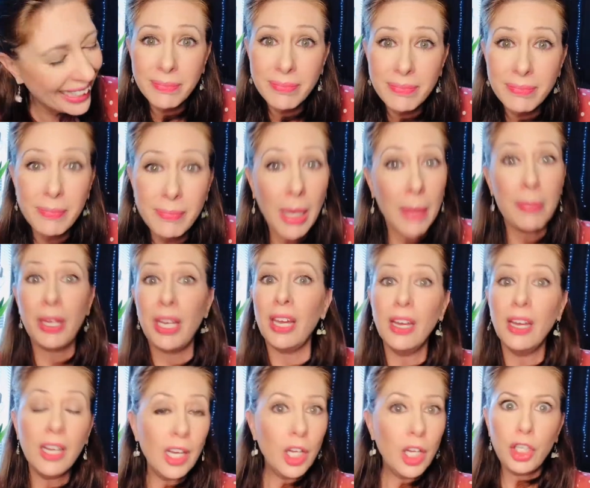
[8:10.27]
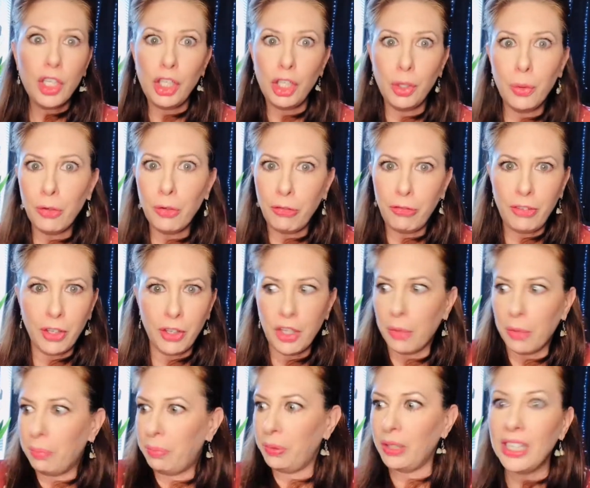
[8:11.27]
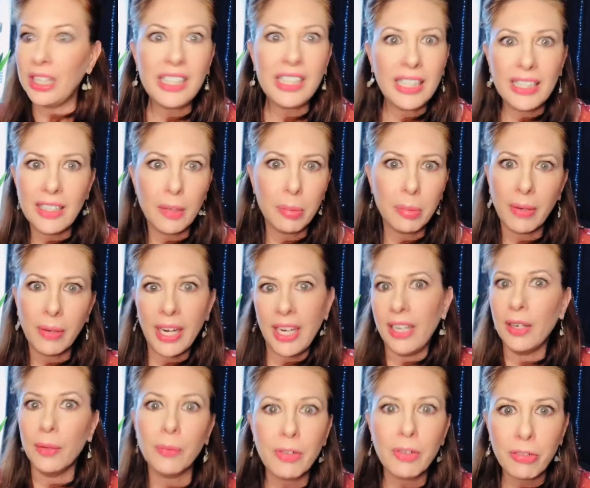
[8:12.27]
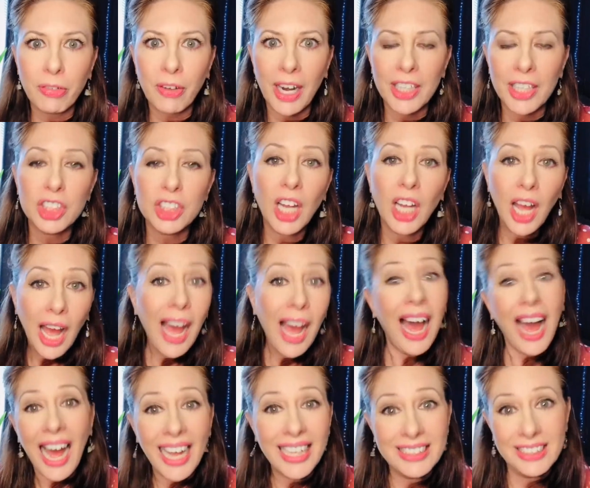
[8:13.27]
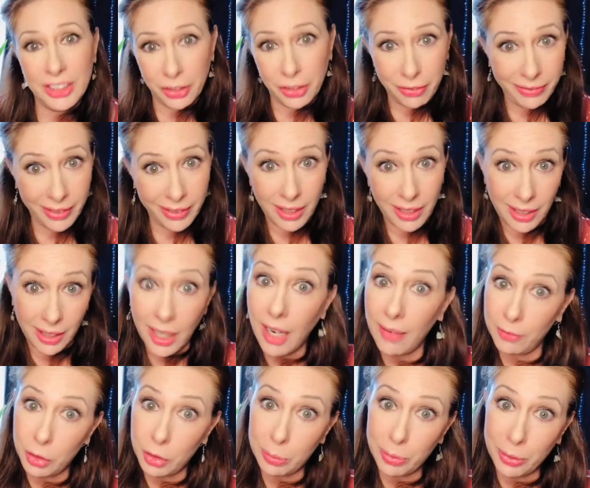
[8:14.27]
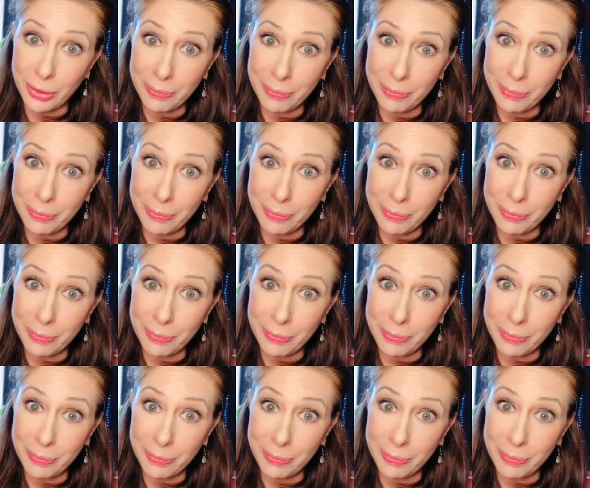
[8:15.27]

Maybe you will feel completely liberated and refreshed. I still feel uncomfortable.